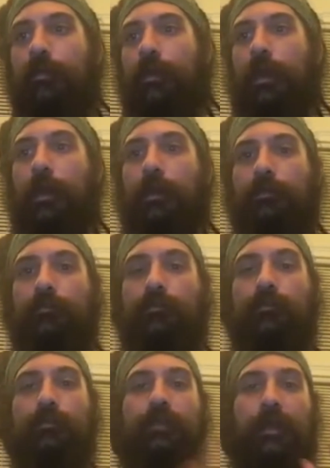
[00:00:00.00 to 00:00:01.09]
and you
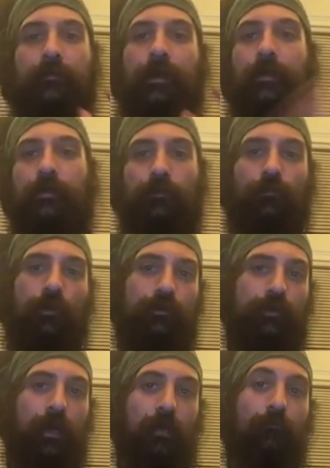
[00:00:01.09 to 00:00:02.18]
can just down that in 1
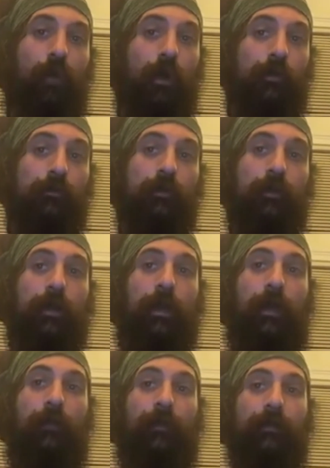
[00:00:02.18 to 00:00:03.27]
shot of water,
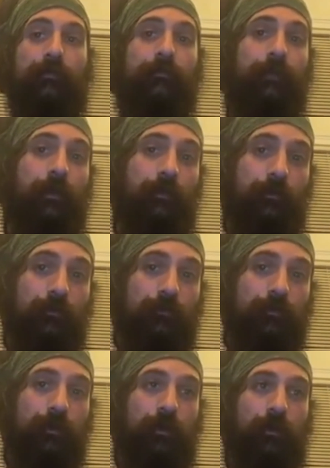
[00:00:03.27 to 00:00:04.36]
and that's your daily
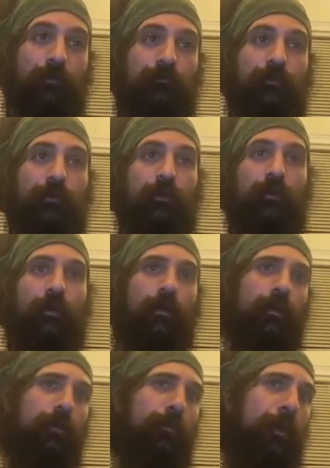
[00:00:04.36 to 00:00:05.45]
dose of,
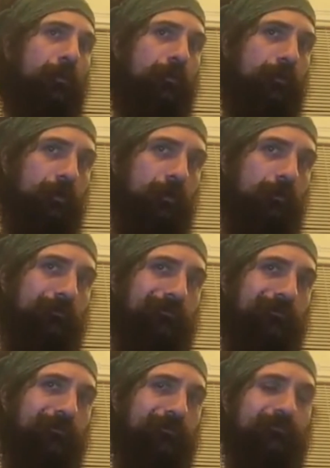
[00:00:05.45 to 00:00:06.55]
apparently,
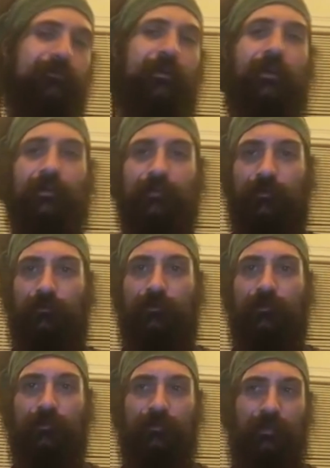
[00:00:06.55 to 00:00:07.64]
I actually heard
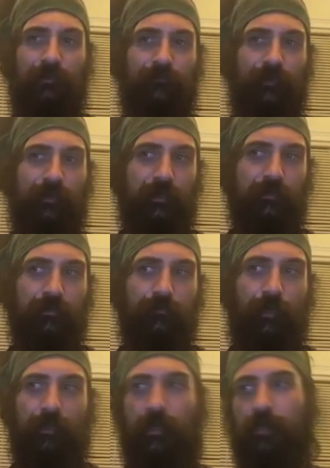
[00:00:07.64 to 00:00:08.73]
this on Daniel Vitalis'
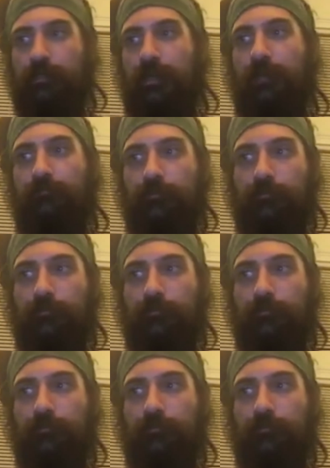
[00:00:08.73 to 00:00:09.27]
podcast. I haven't